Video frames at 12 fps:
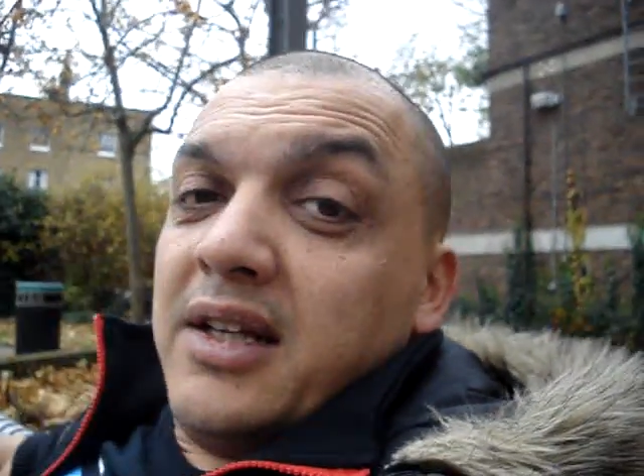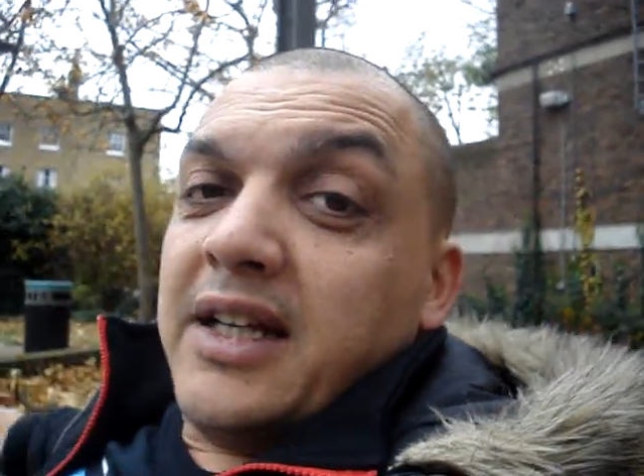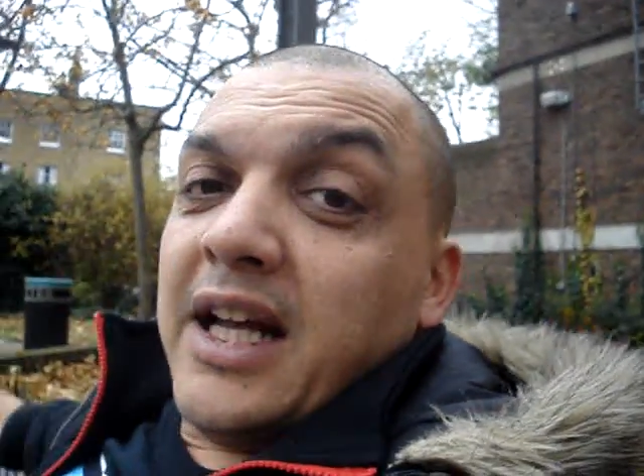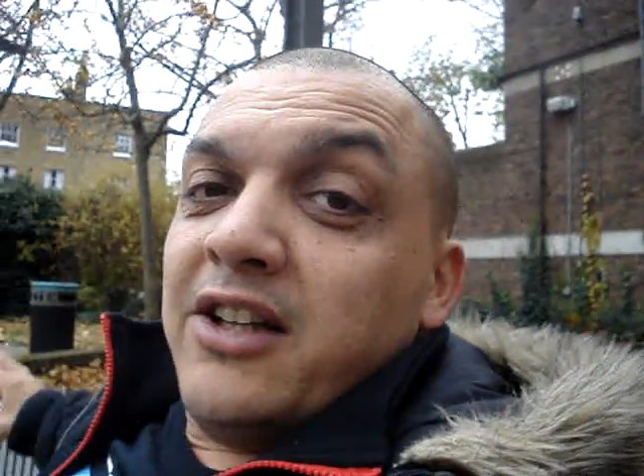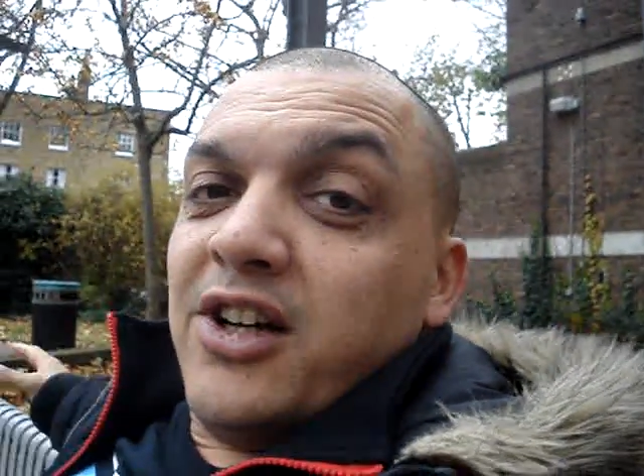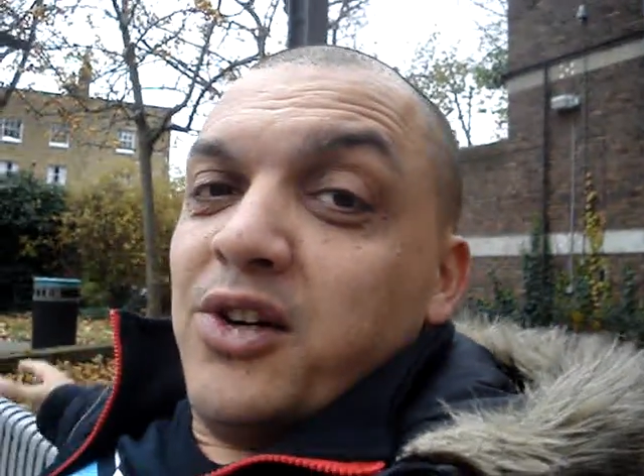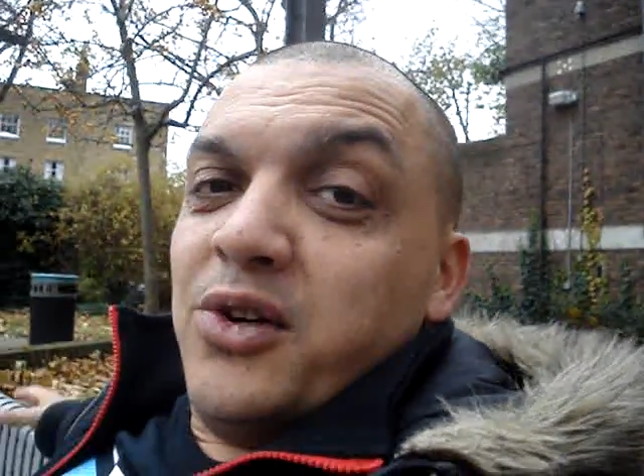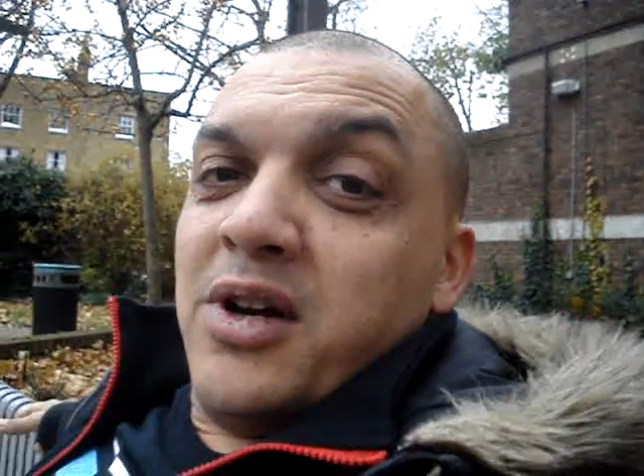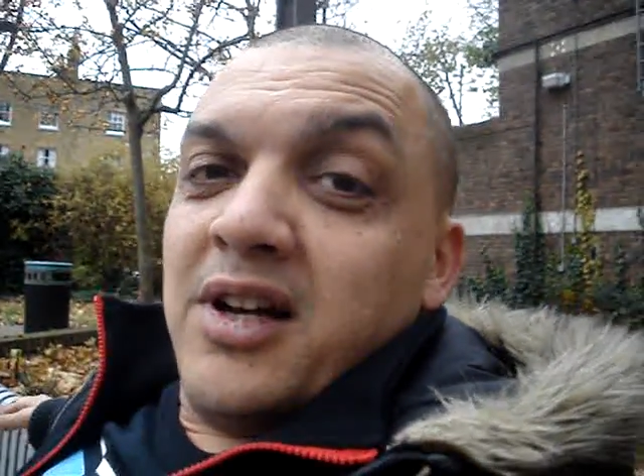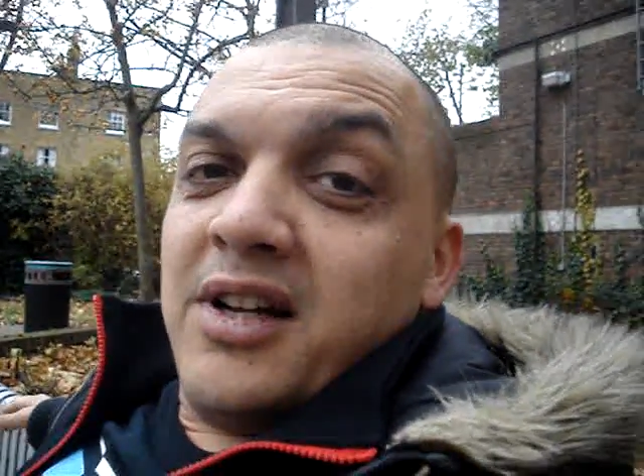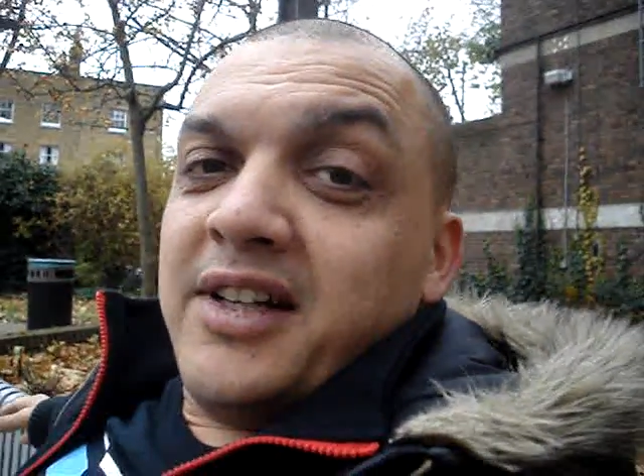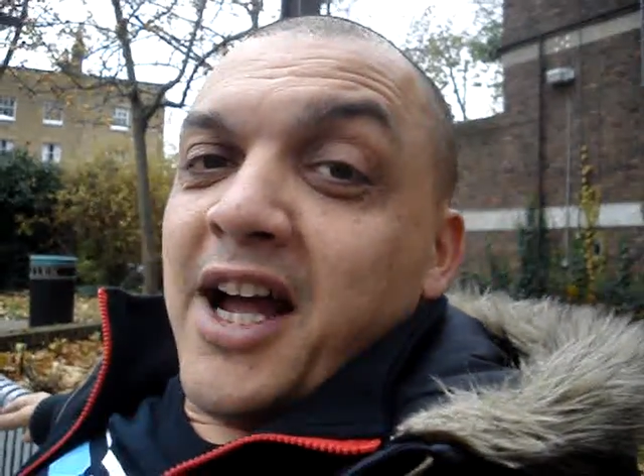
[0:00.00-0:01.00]
ghetto
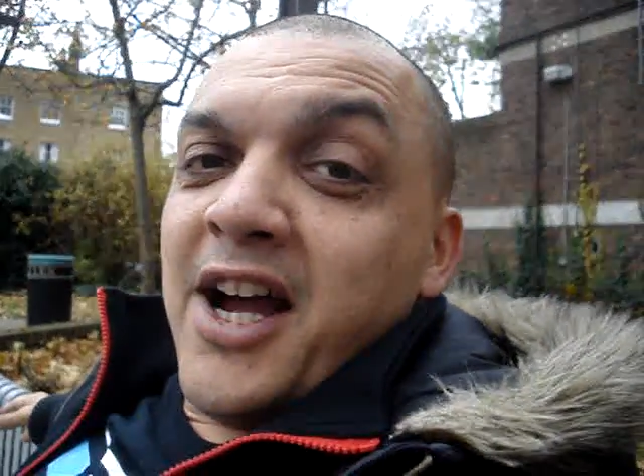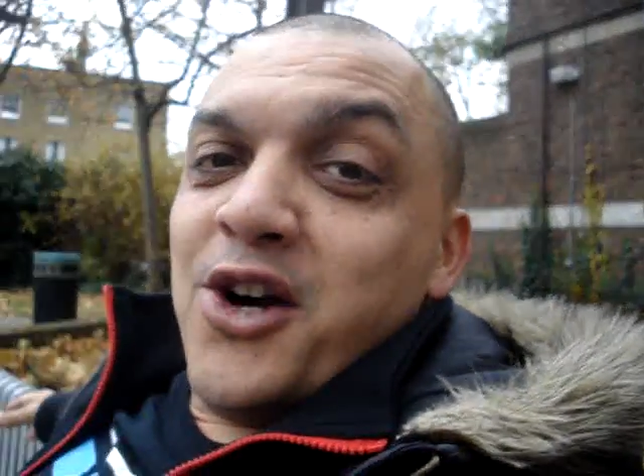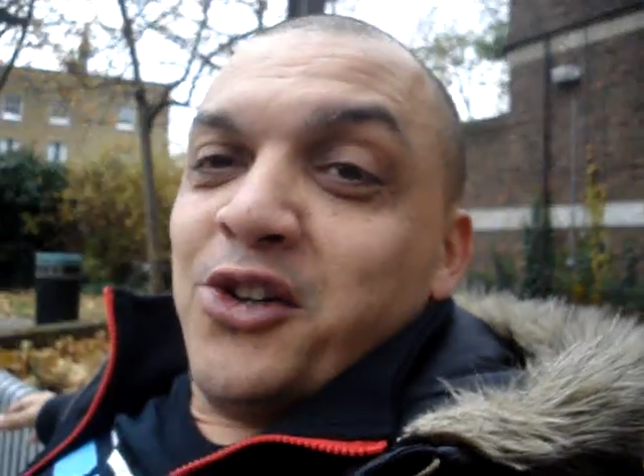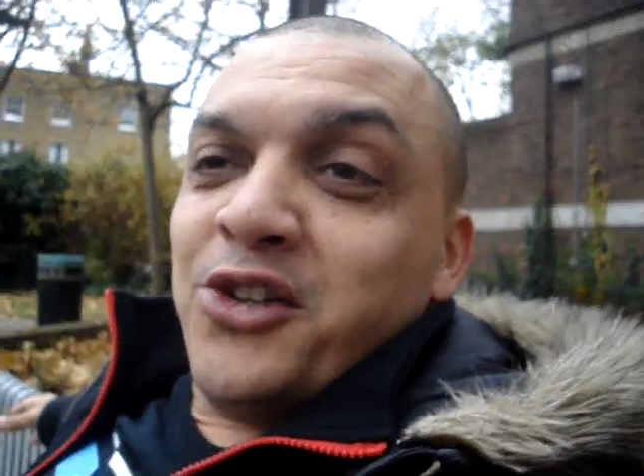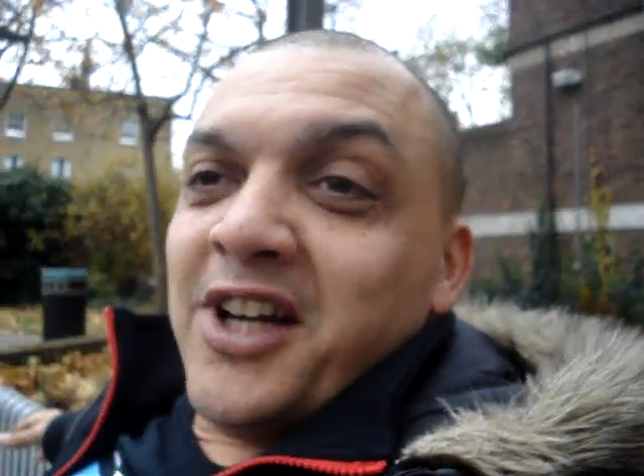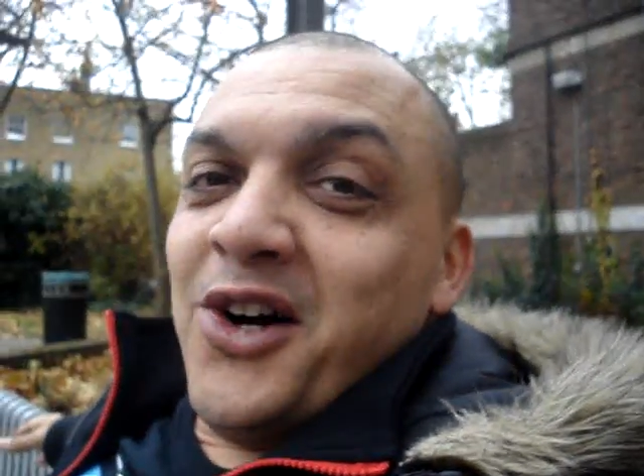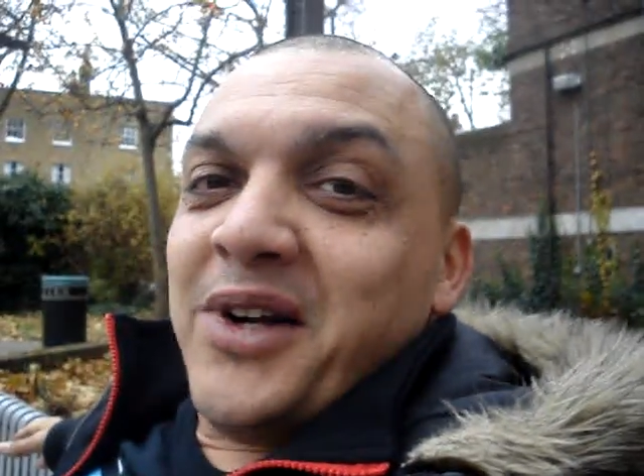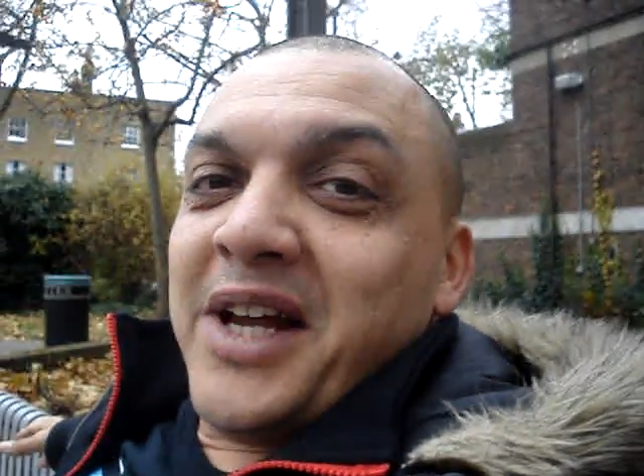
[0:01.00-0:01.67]
style